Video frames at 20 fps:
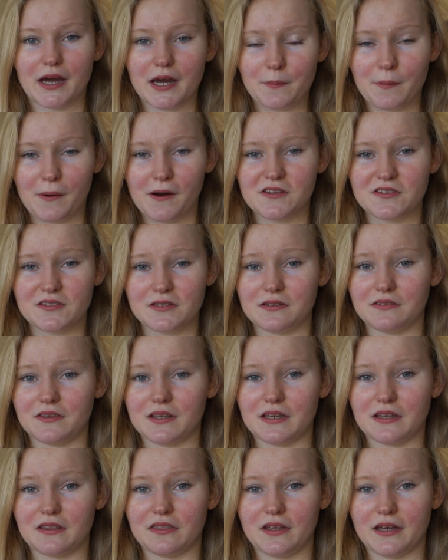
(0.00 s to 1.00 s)
I personally
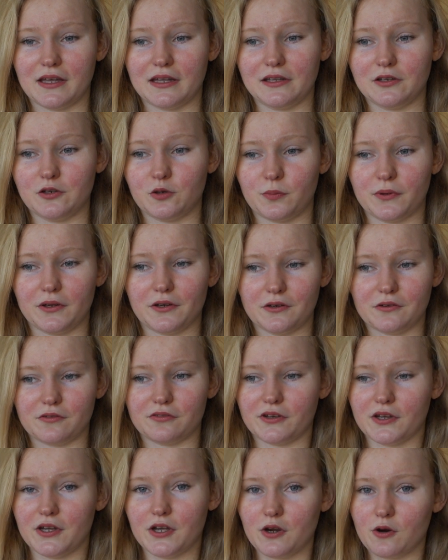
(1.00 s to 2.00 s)
think that a little bit
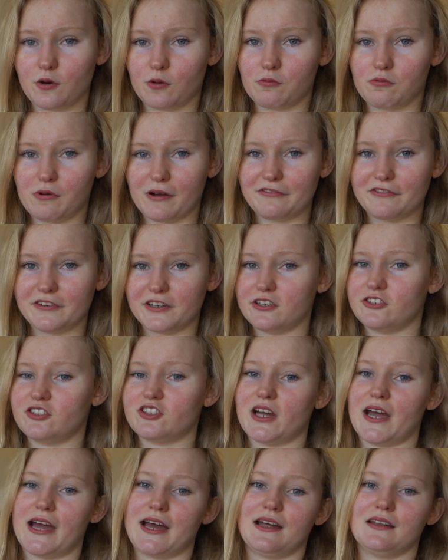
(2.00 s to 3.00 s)
of
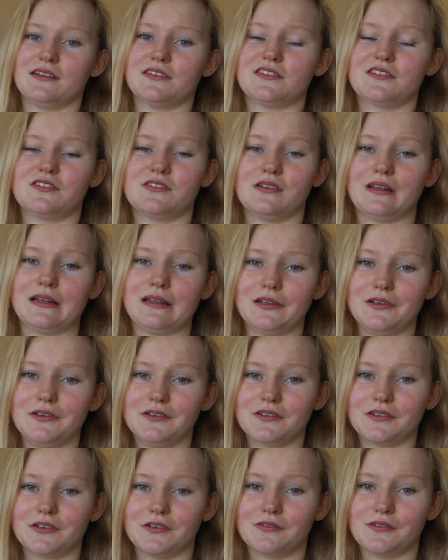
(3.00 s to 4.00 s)
roughage adds to the
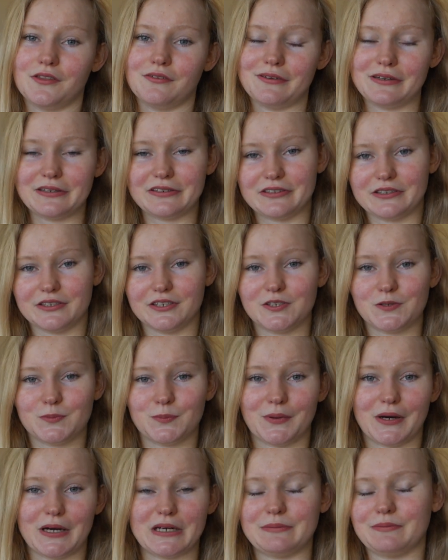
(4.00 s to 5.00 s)
look of the vintage,
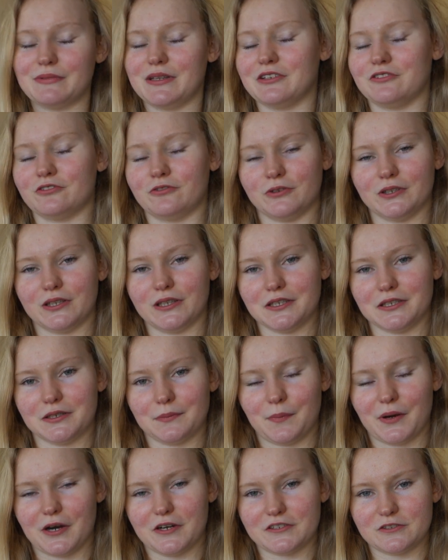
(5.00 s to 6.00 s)
but it's
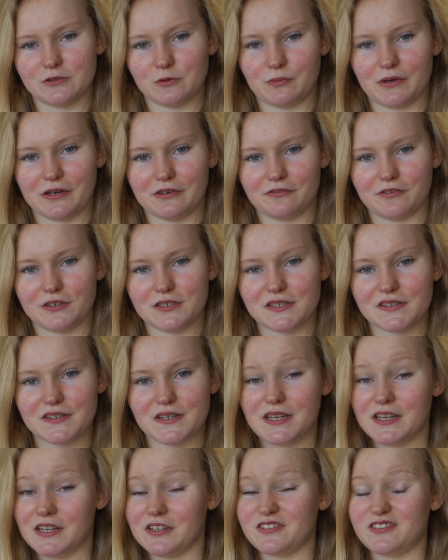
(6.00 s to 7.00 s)
really personal preference,
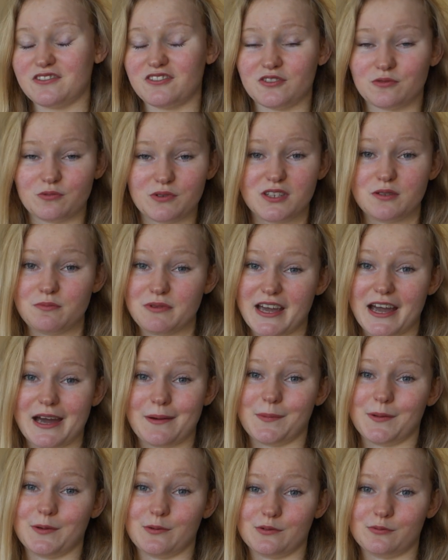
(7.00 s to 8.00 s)
so just really be
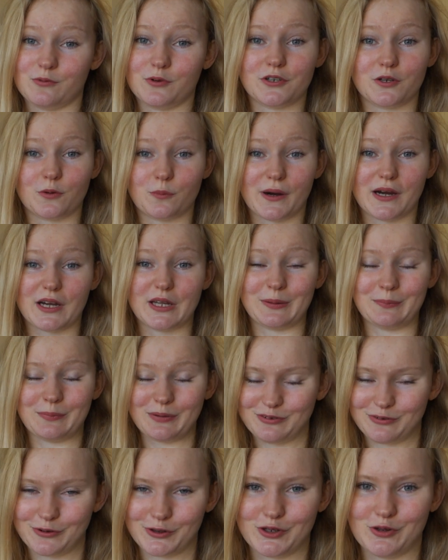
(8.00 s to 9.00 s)
happy with what you're buying
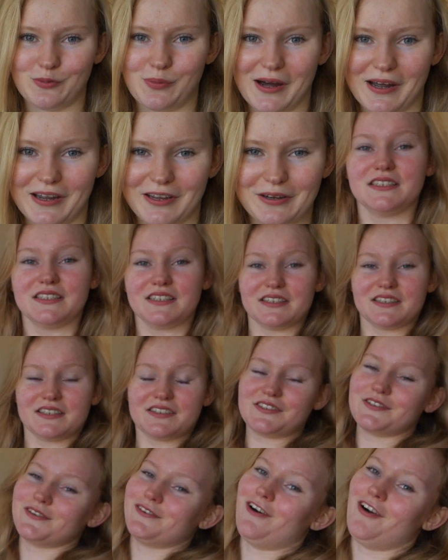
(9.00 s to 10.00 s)
before you buy it.
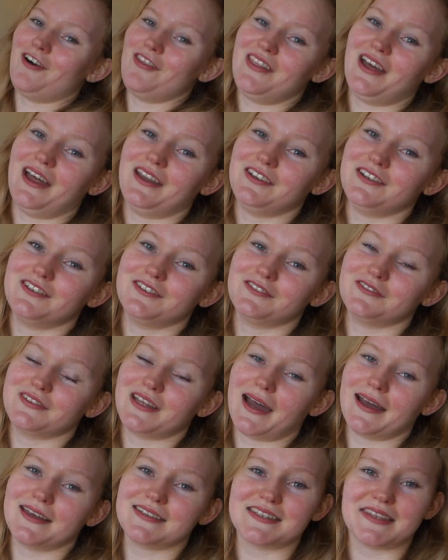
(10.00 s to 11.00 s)
So on that note,
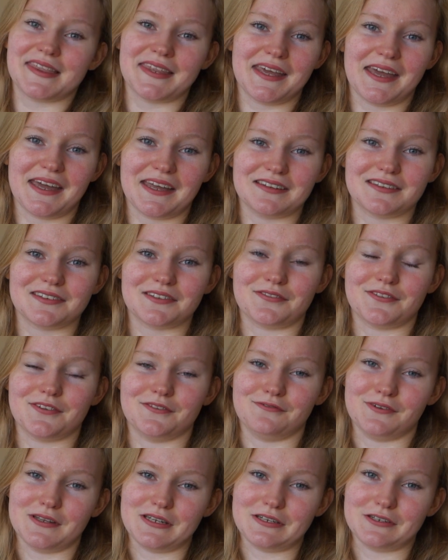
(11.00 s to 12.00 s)
that is the end of the
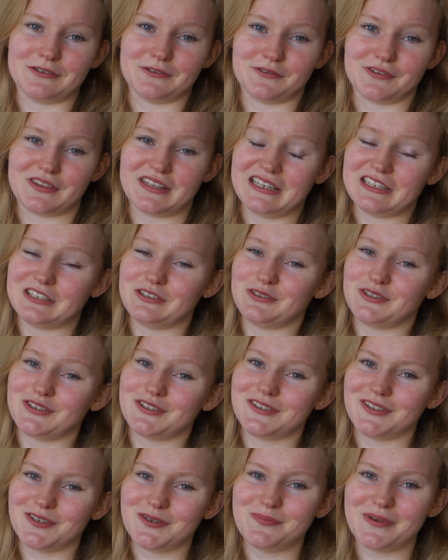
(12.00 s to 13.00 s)
video. Thank you
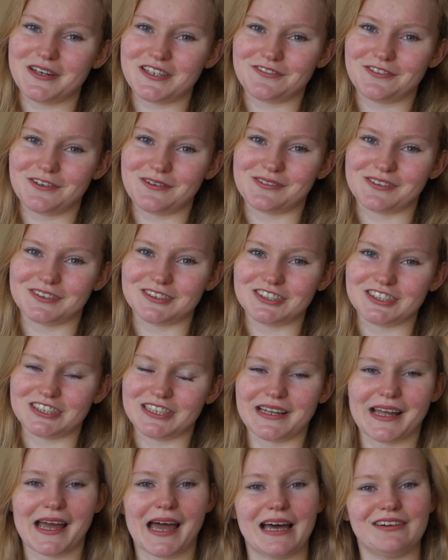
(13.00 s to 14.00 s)
so much for
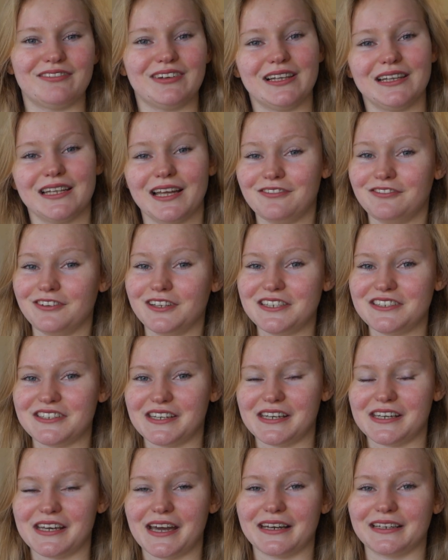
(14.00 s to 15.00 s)
watching. Have a lovely
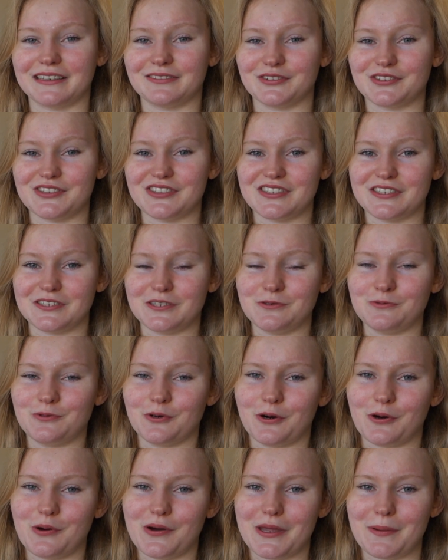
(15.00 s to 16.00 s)
day, and I will see you
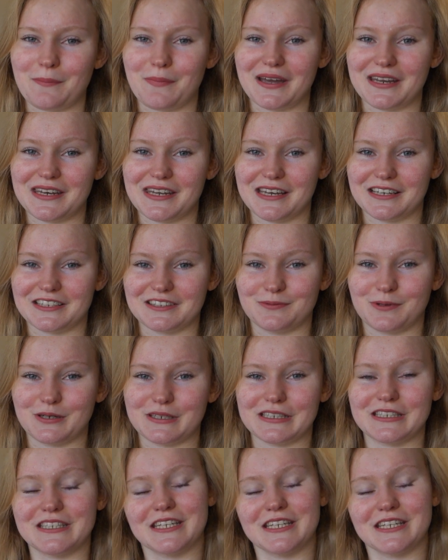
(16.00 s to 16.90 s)
all in my next one.